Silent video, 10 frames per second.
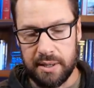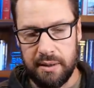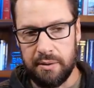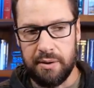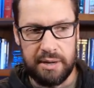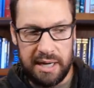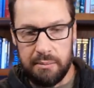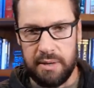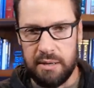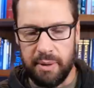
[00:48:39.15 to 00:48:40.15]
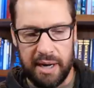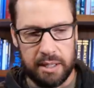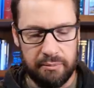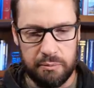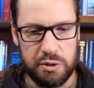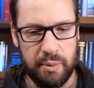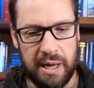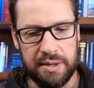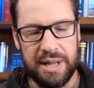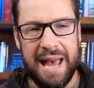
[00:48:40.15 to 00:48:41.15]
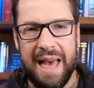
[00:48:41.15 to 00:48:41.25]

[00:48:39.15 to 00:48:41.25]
They're, they're getting meat, buying them from suppliers.